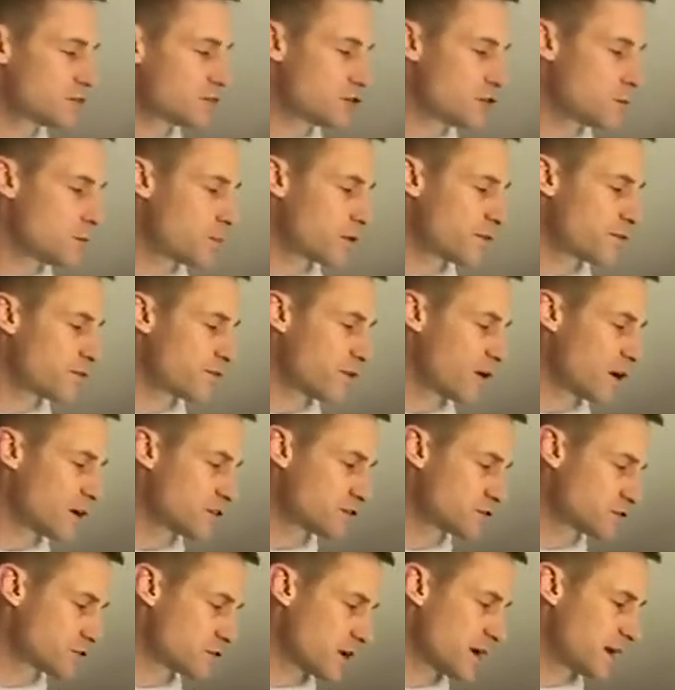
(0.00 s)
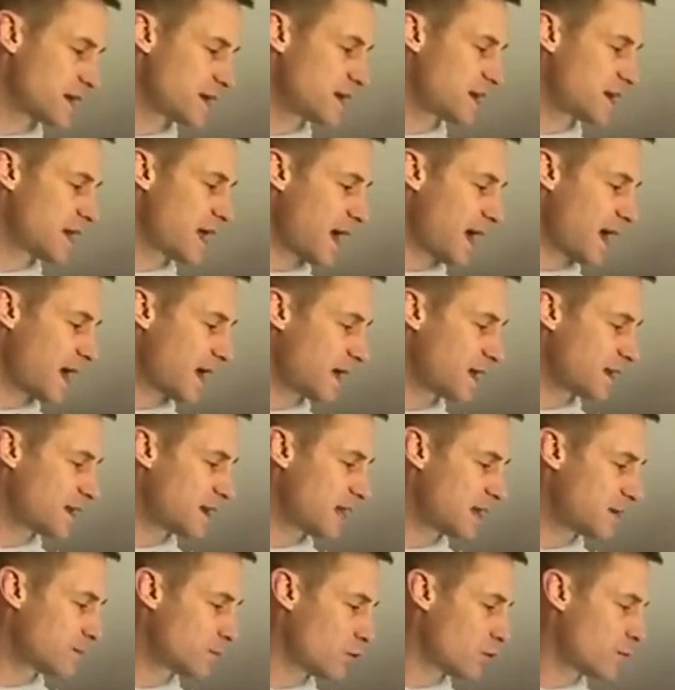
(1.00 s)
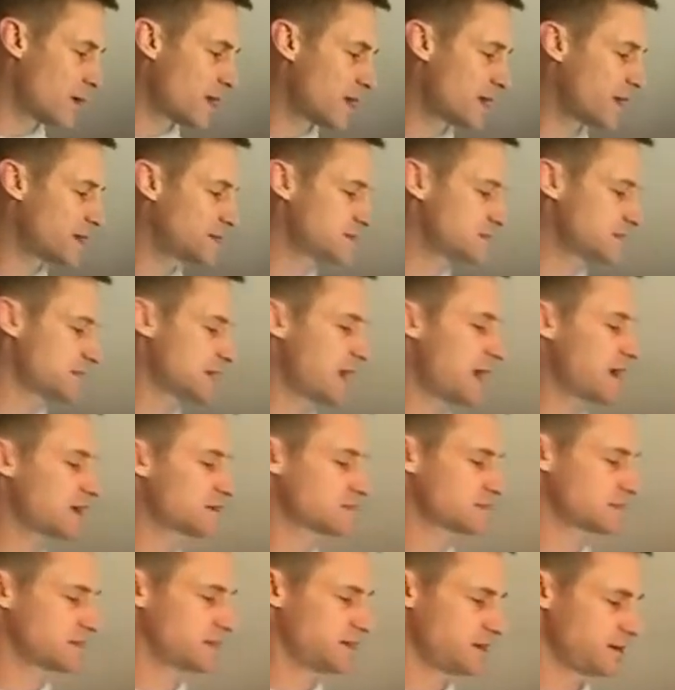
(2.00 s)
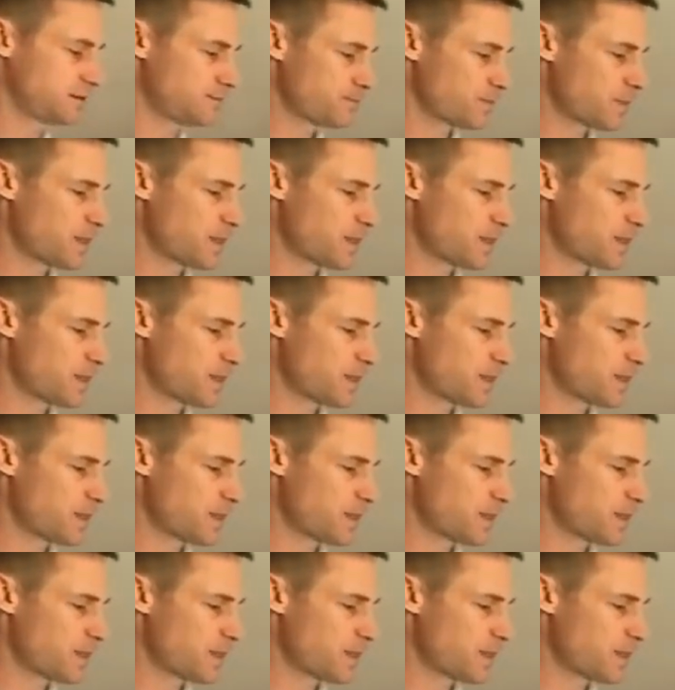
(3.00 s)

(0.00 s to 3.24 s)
super frustrated at enablement and tenacity.